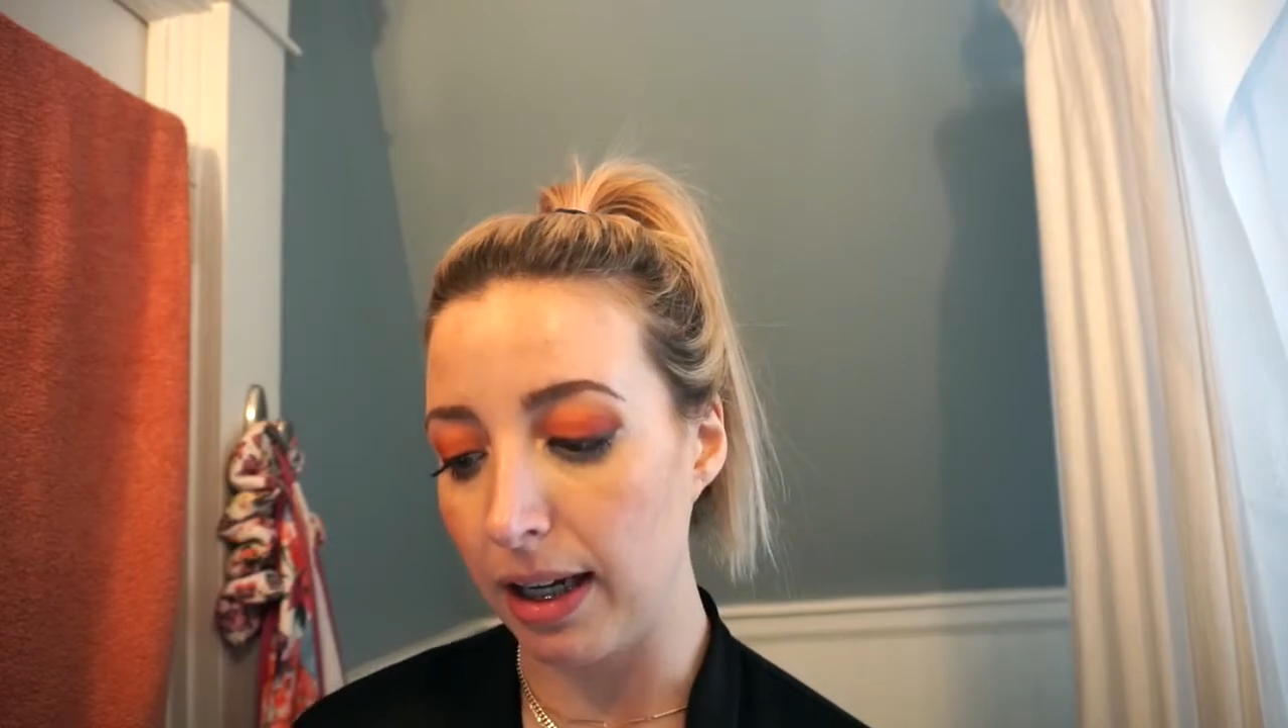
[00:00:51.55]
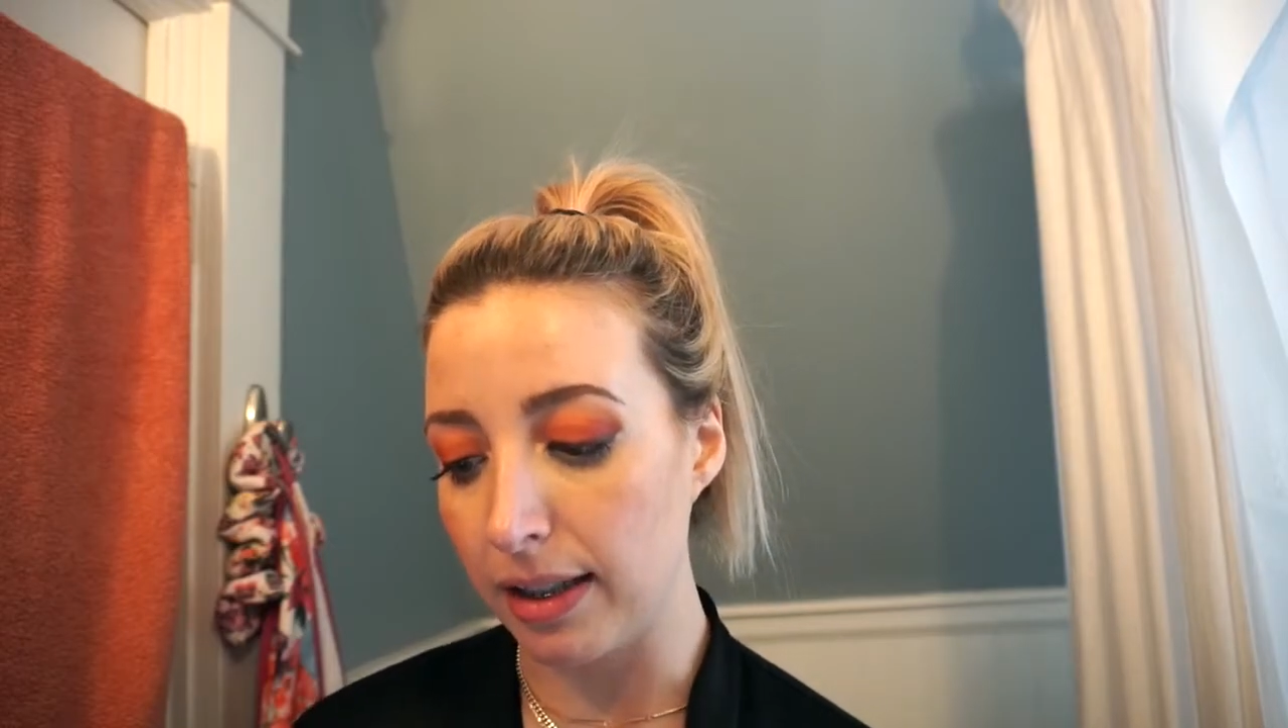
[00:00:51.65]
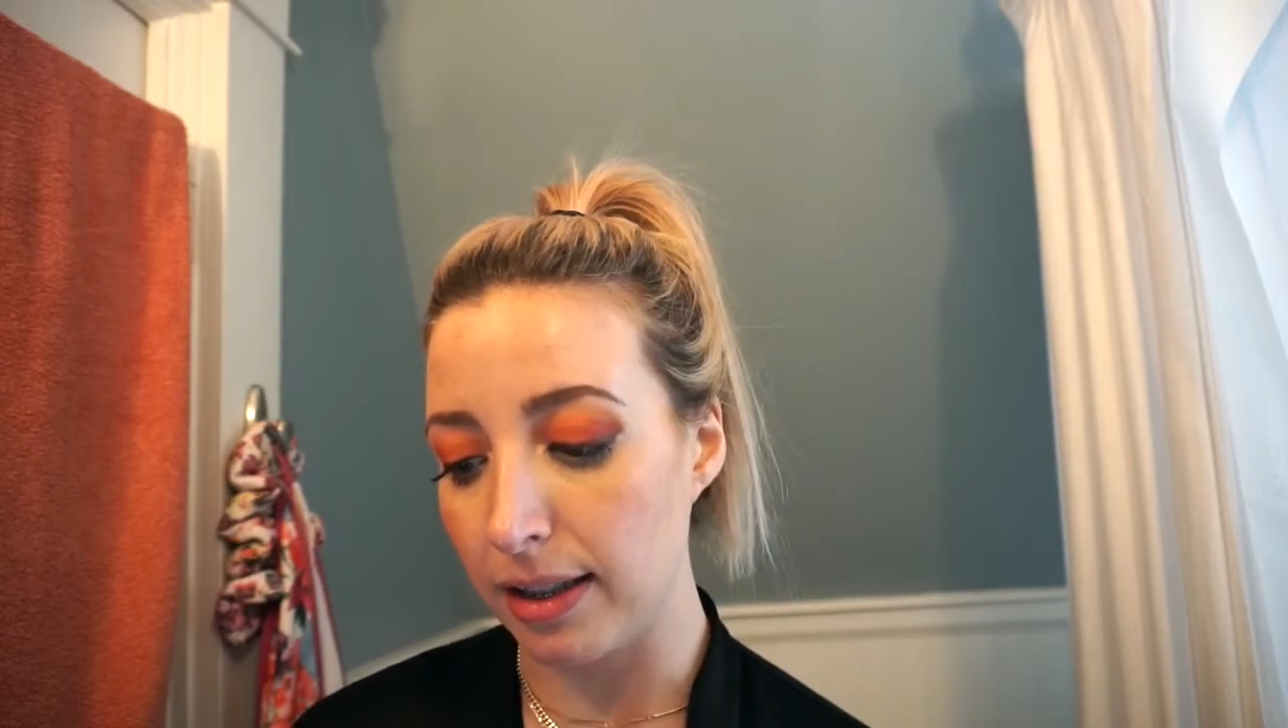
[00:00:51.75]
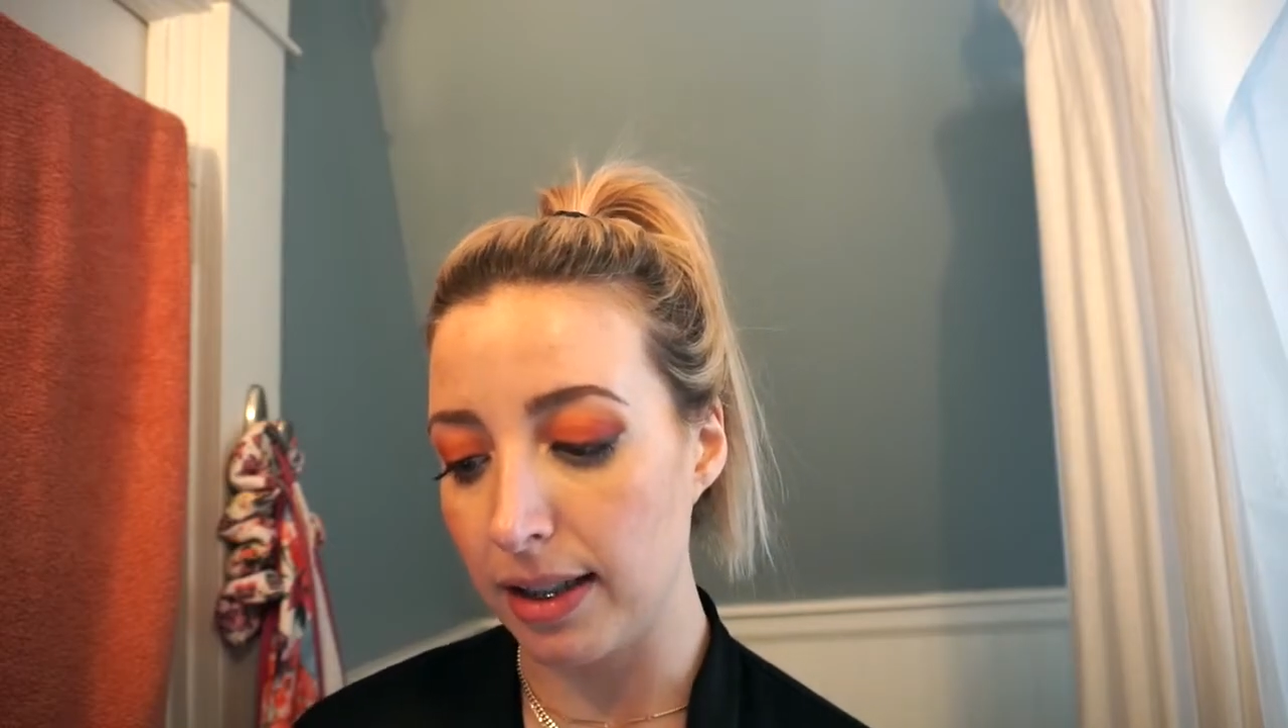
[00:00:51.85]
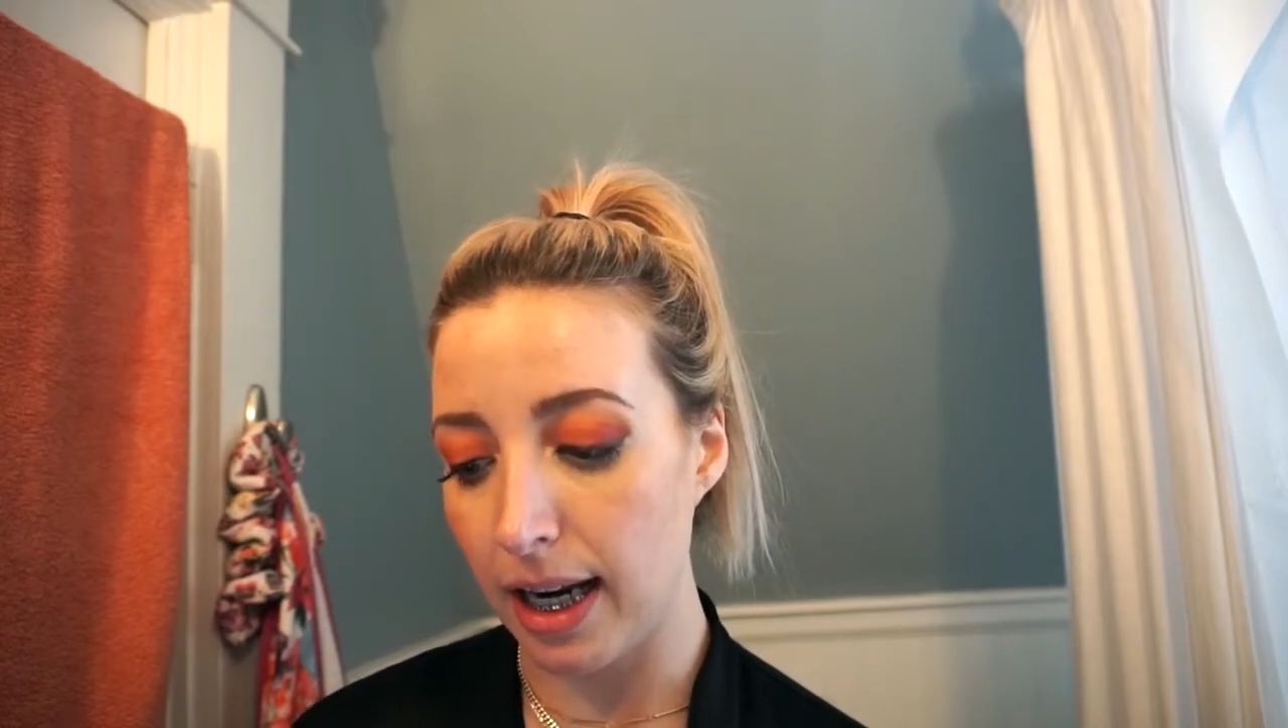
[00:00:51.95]

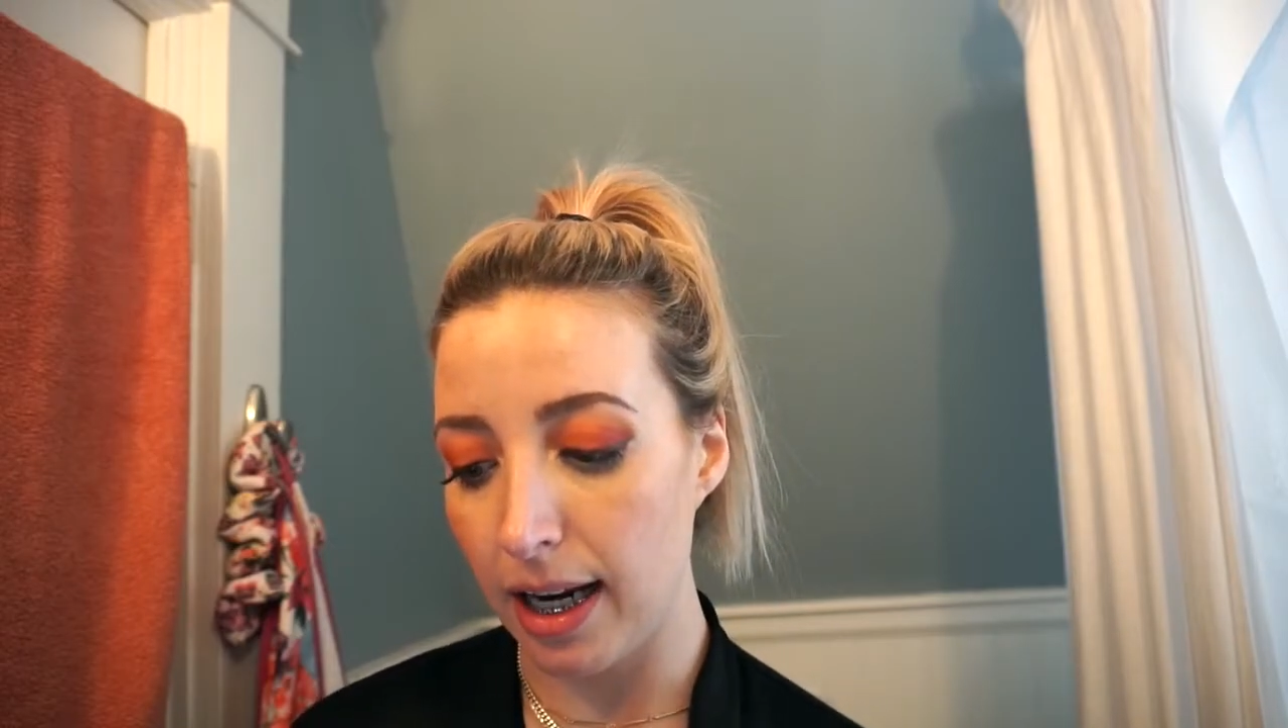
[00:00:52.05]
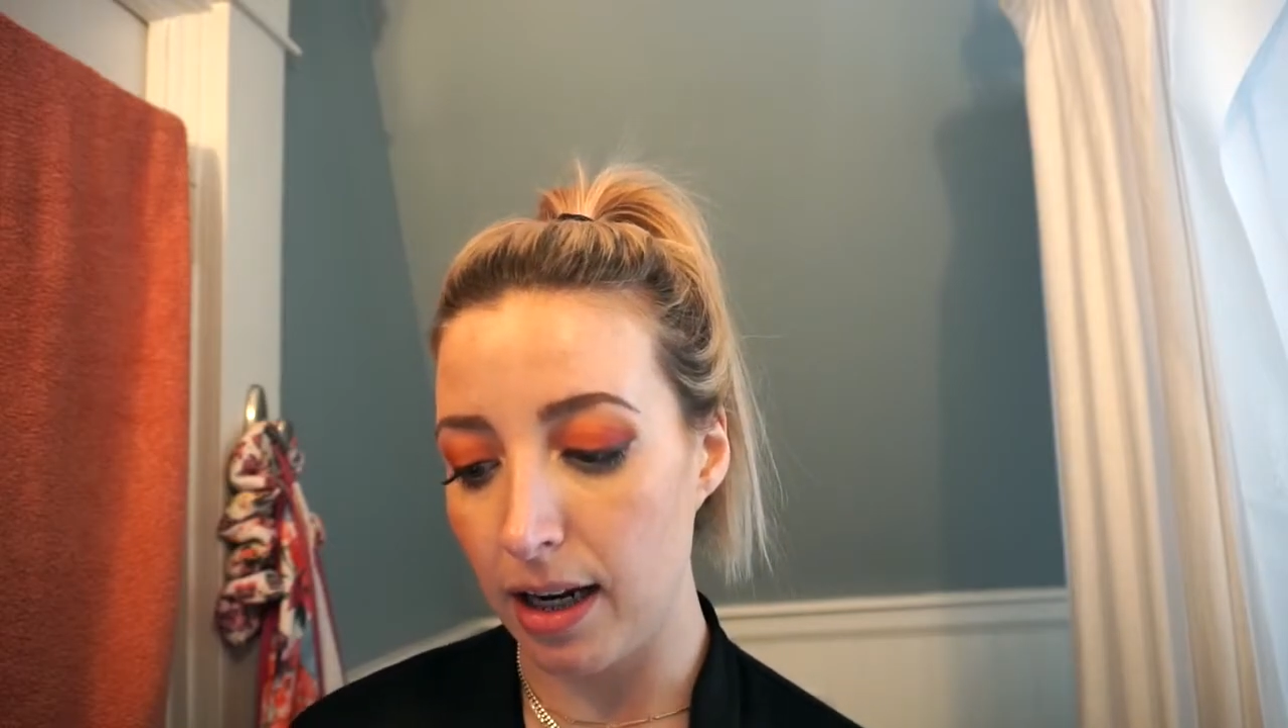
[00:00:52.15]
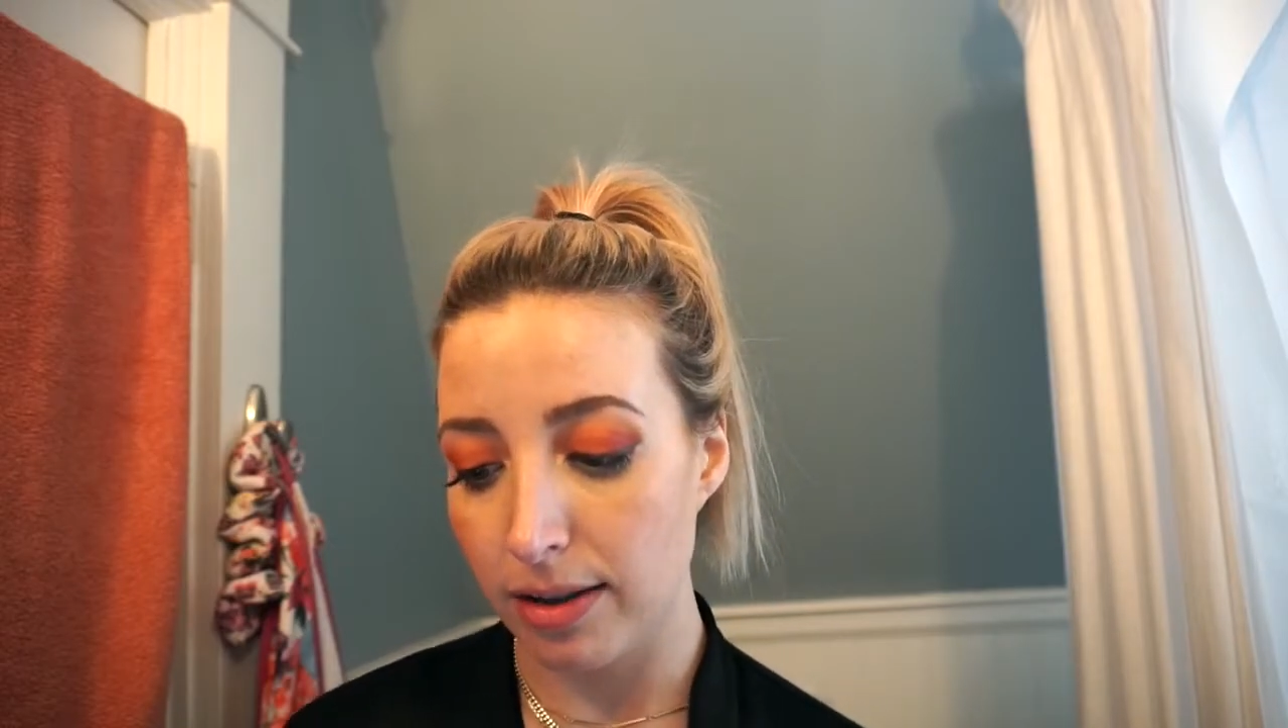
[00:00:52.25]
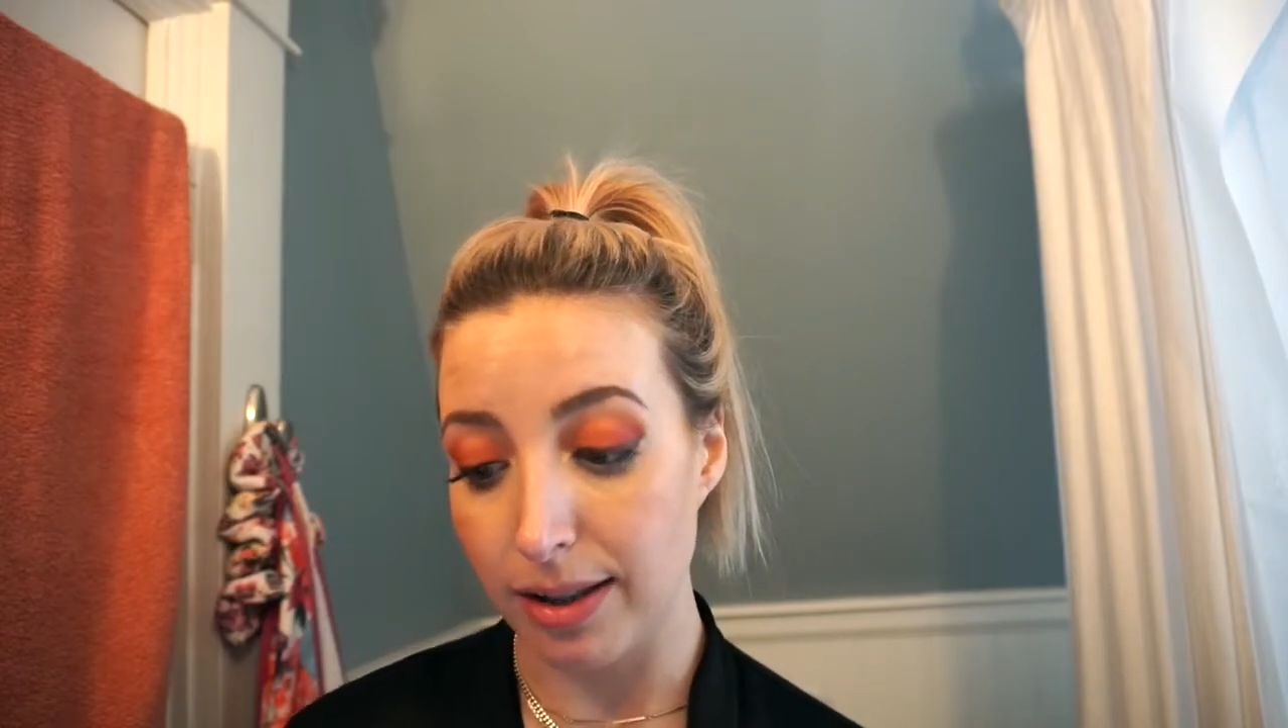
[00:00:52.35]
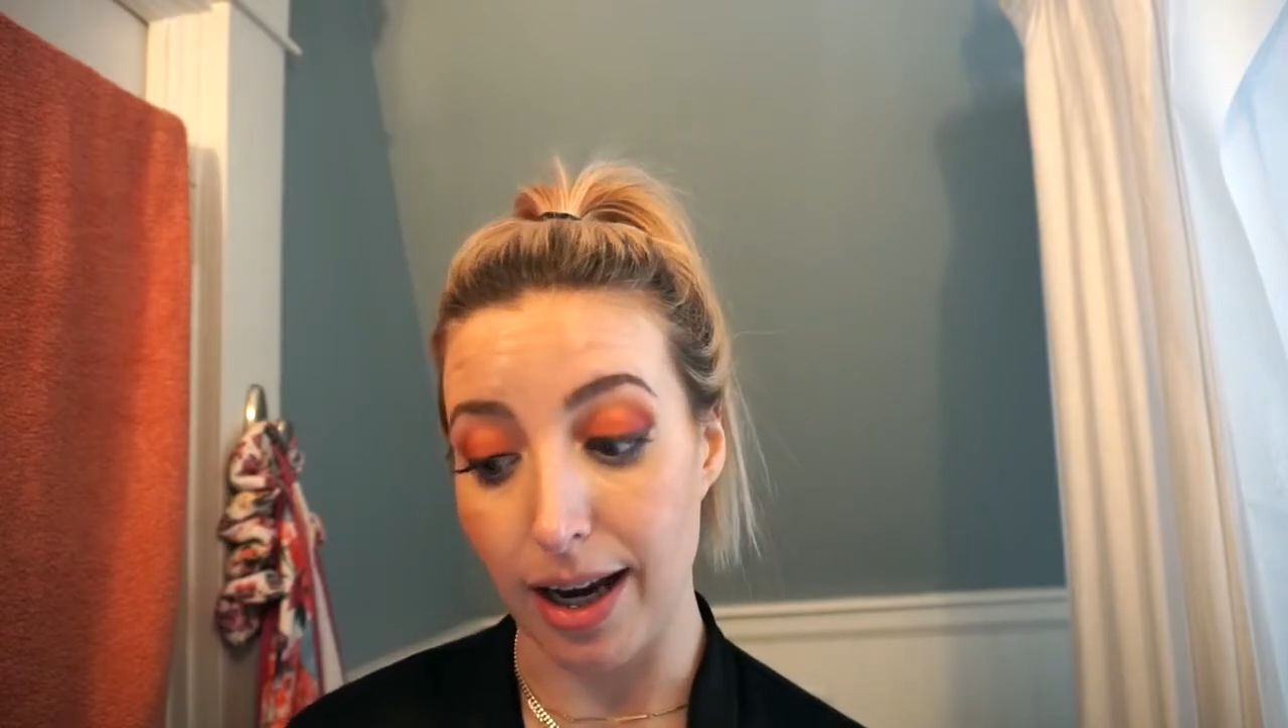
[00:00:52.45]
its
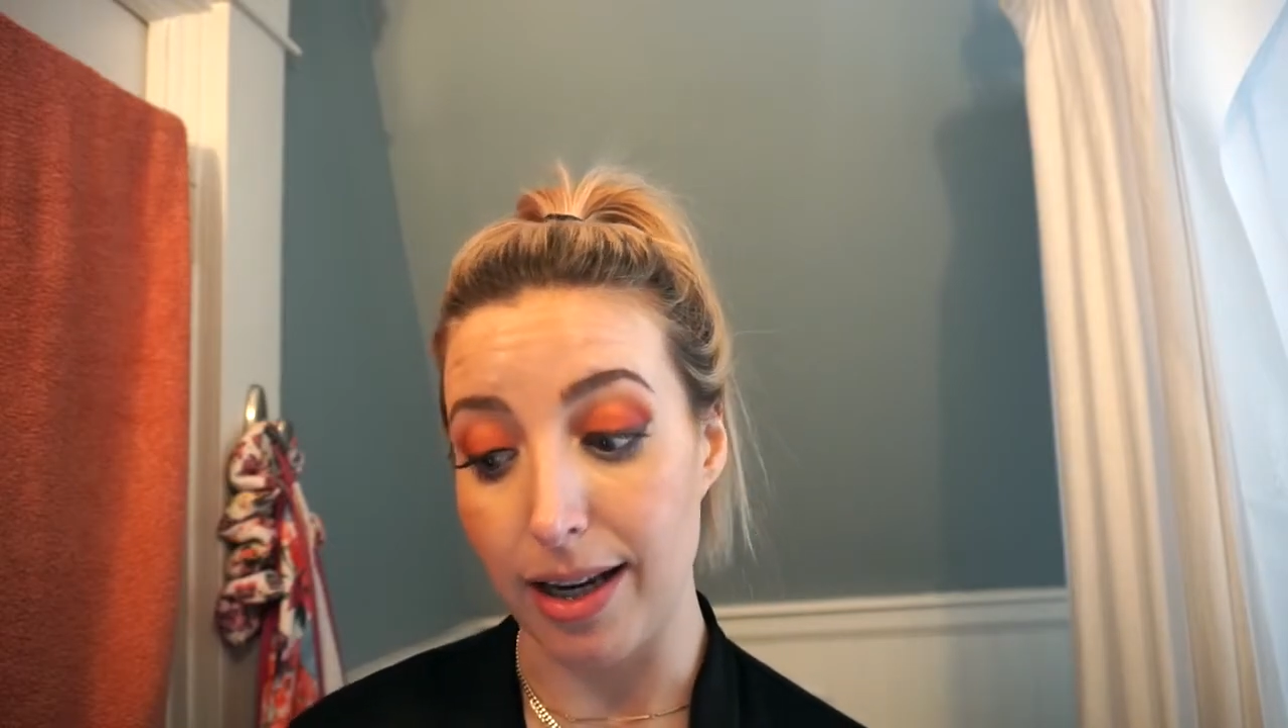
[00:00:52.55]
state-side